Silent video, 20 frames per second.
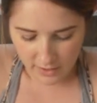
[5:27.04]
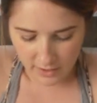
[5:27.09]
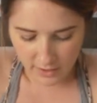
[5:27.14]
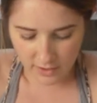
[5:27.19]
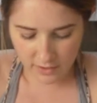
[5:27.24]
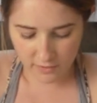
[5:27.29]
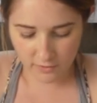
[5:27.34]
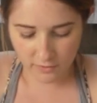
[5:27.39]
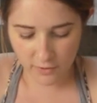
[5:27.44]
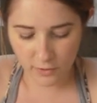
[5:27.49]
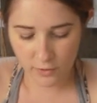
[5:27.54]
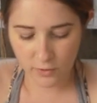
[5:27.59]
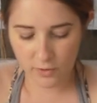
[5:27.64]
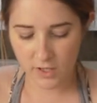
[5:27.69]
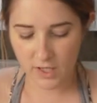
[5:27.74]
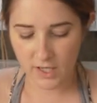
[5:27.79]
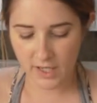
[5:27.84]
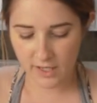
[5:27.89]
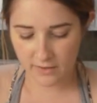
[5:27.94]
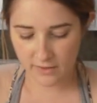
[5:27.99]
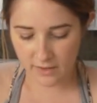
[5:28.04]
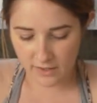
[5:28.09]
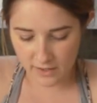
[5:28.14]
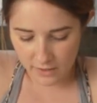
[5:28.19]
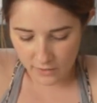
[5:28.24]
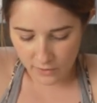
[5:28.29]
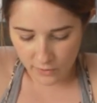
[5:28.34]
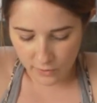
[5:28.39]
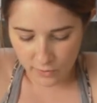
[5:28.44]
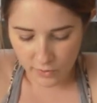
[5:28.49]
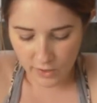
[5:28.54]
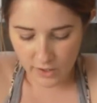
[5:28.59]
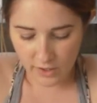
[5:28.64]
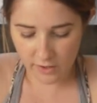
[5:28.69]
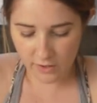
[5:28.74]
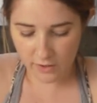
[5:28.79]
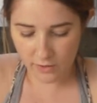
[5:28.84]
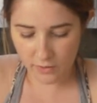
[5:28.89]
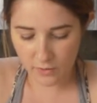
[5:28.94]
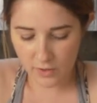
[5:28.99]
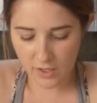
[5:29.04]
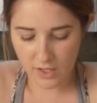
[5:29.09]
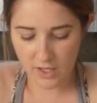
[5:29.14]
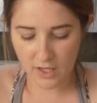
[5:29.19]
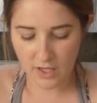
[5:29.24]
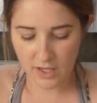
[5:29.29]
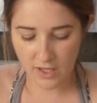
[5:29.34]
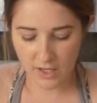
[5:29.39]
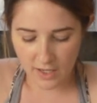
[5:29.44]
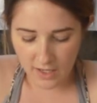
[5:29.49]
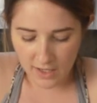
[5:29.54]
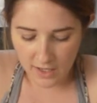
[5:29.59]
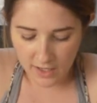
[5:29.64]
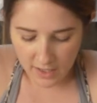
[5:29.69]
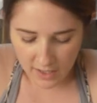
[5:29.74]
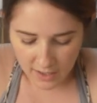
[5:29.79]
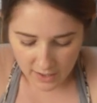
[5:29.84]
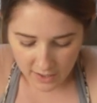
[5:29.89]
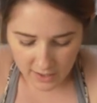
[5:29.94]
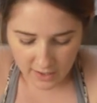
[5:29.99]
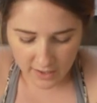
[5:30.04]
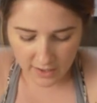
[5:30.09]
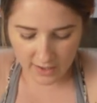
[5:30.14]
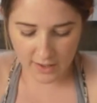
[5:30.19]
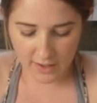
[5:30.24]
and roll it out to 3/8